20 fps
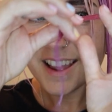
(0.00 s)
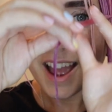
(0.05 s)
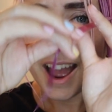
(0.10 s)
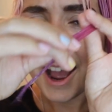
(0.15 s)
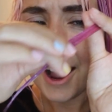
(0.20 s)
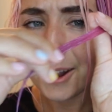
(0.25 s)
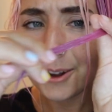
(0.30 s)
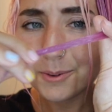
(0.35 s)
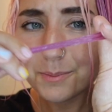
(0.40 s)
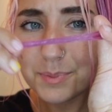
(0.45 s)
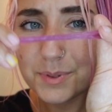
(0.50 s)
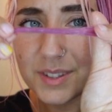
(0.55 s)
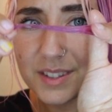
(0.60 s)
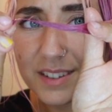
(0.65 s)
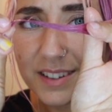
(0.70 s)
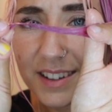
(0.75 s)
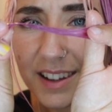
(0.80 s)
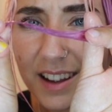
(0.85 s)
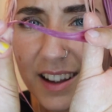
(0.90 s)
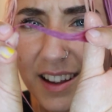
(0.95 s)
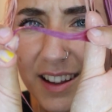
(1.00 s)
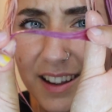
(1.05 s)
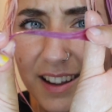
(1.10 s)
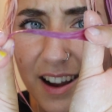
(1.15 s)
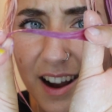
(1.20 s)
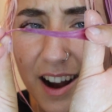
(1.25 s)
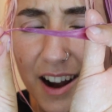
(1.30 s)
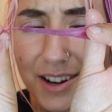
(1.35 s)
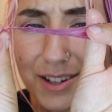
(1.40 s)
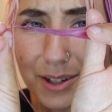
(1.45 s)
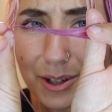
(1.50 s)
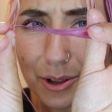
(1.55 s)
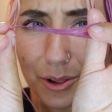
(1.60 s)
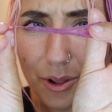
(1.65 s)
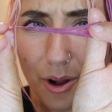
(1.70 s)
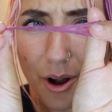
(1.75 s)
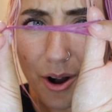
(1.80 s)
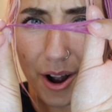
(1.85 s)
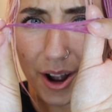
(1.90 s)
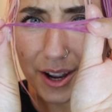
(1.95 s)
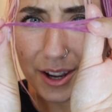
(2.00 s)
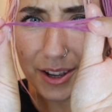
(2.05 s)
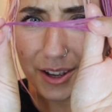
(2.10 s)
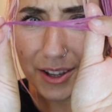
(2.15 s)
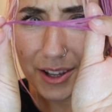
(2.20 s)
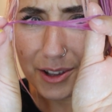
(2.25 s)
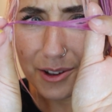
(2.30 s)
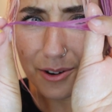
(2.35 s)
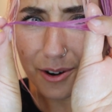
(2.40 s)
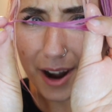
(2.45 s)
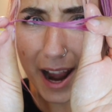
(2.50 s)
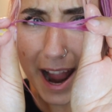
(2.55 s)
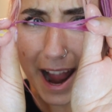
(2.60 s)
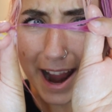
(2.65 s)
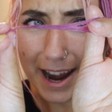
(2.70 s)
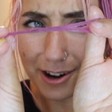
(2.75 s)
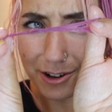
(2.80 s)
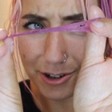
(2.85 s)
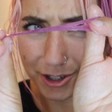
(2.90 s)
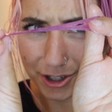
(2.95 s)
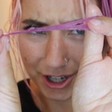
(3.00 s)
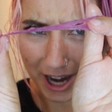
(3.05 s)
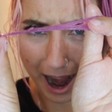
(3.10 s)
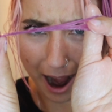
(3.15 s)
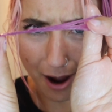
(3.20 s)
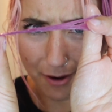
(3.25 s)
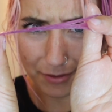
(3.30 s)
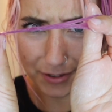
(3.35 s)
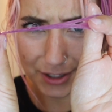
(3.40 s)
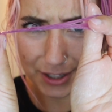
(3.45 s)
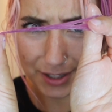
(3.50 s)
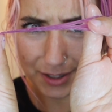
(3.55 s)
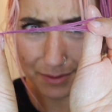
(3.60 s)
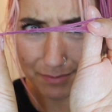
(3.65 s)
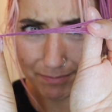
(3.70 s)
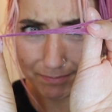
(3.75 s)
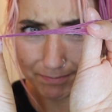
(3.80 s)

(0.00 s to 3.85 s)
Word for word: helps unclog your hair shafts.